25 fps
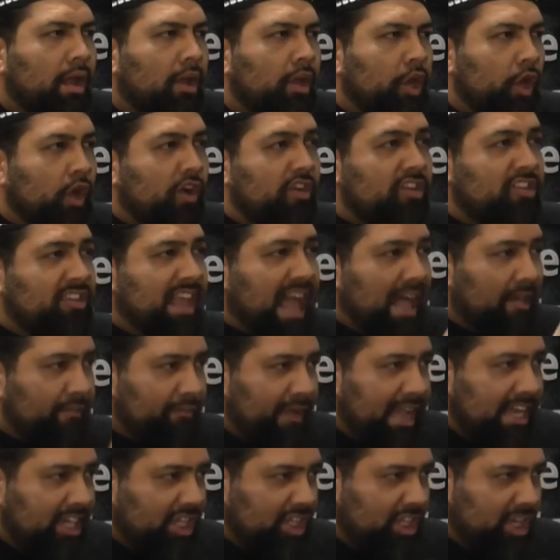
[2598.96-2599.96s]
Your
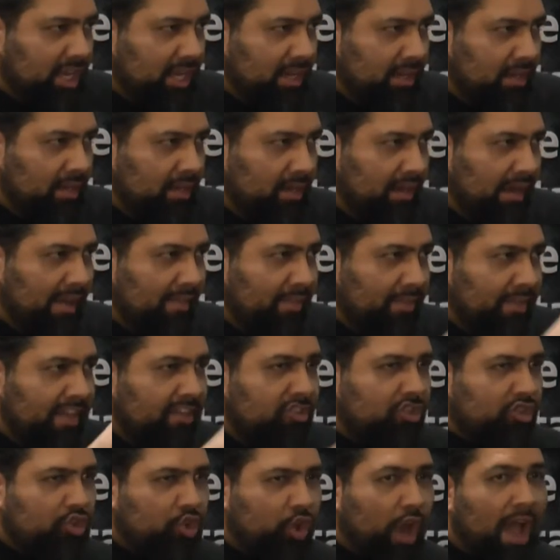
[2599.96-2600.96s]
salvation in
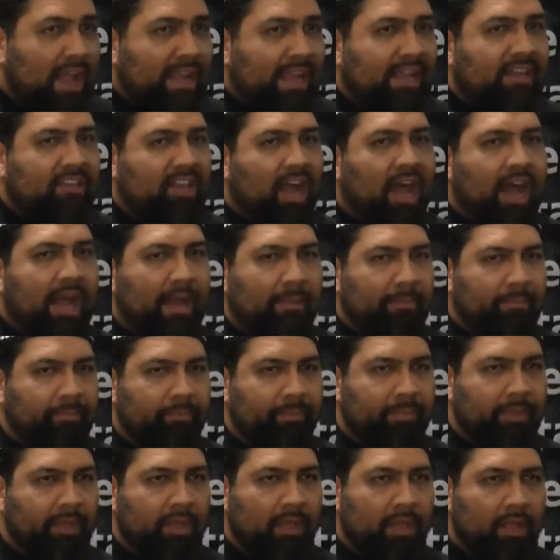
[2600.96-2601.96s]
this trying time,
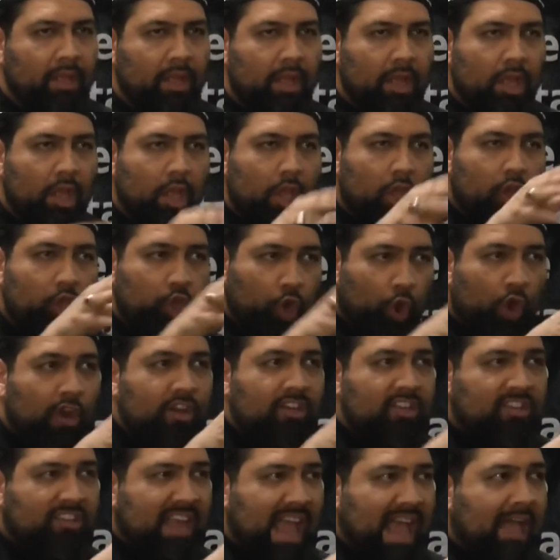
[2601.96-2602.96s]

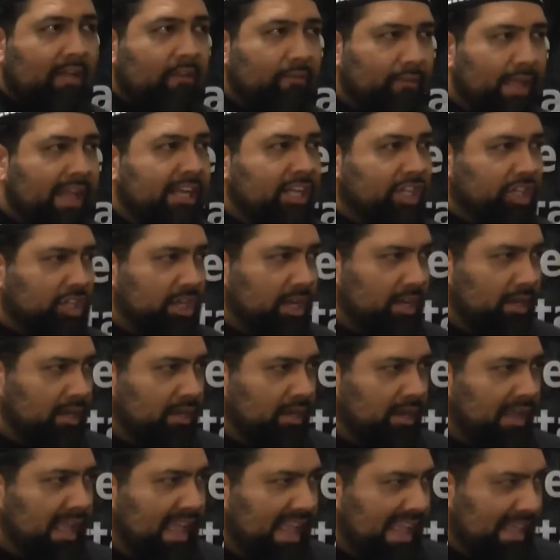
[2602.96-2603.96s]
your salvation
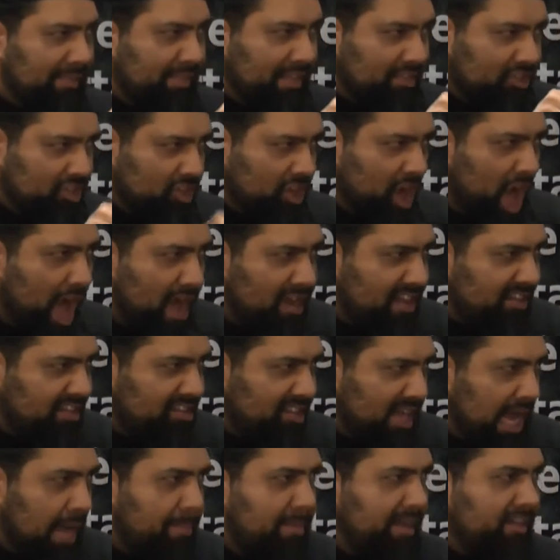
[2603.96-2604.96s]
in this
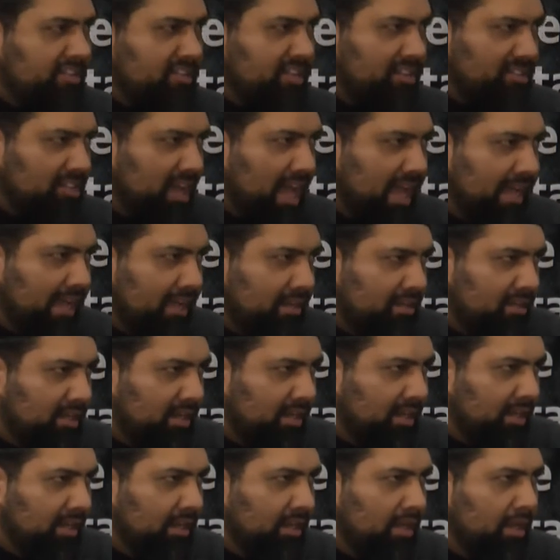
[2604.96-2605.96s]
non-Islamic
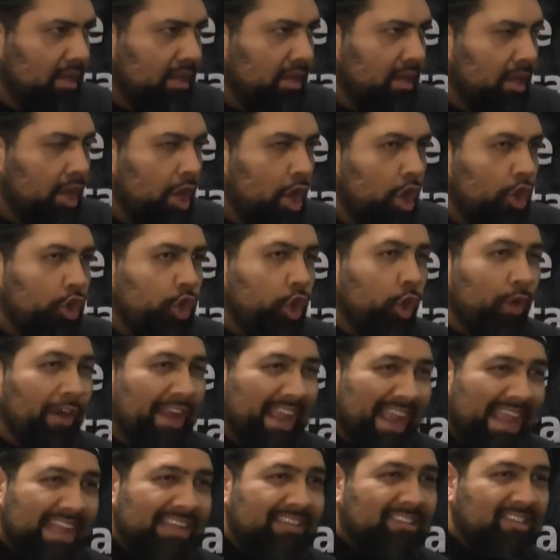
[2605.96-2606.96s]
society,
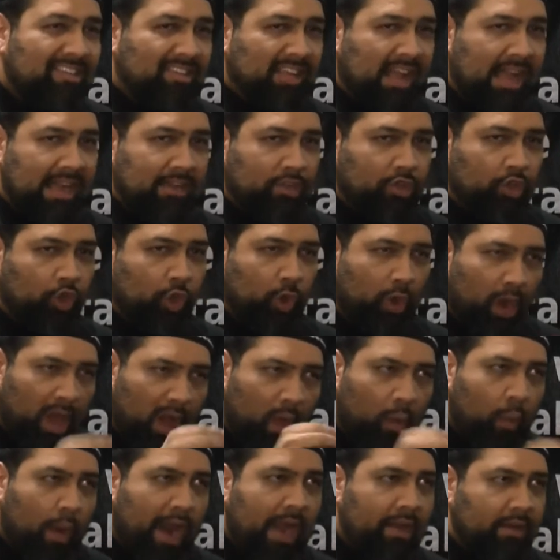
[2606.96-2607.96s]
your insight, your
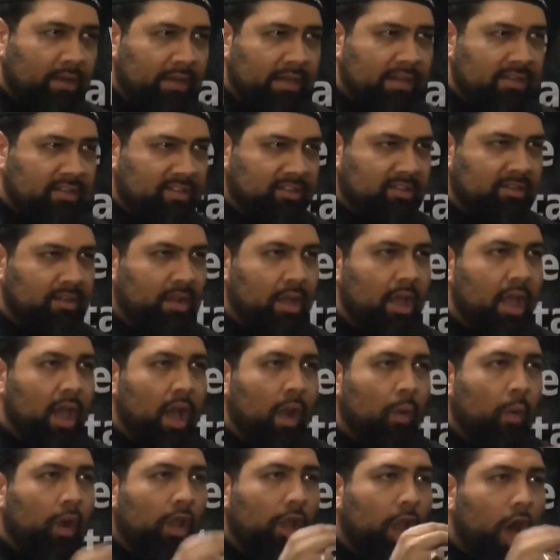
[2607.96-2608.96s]
awareness
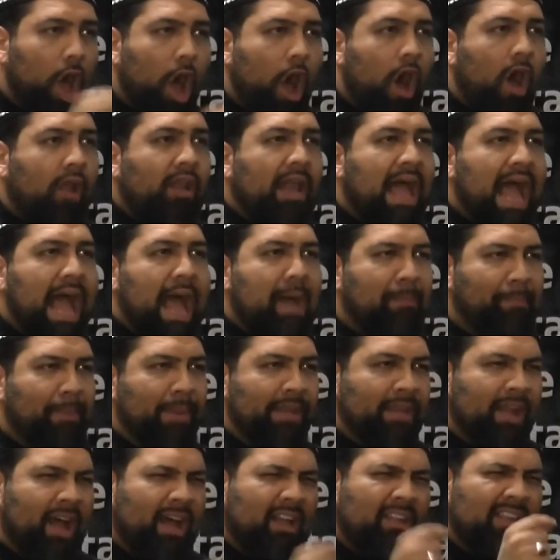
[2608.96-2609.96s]
will all
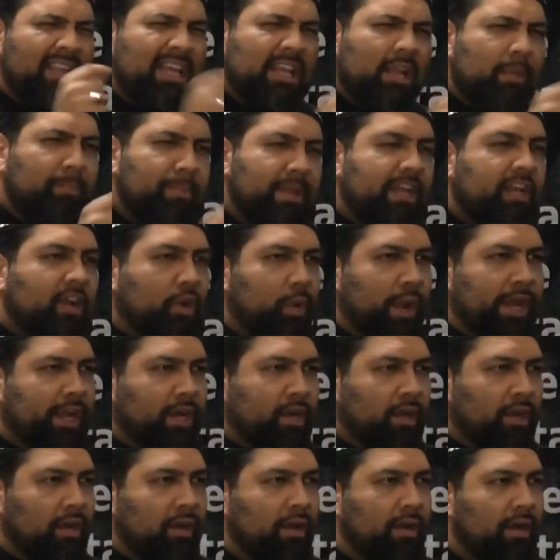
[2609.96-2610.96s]
happen a little bit
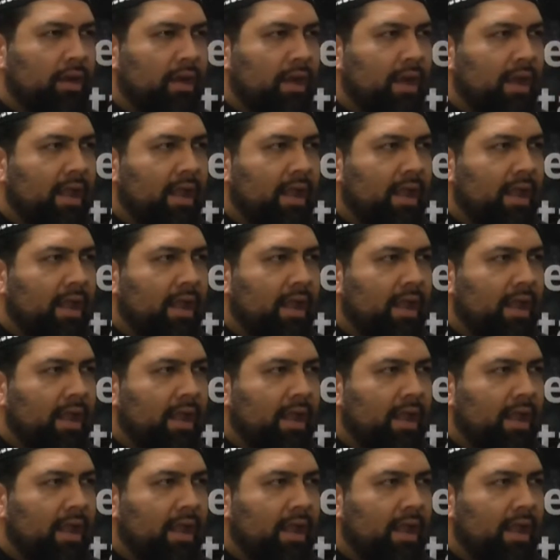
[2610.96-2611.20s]
quicker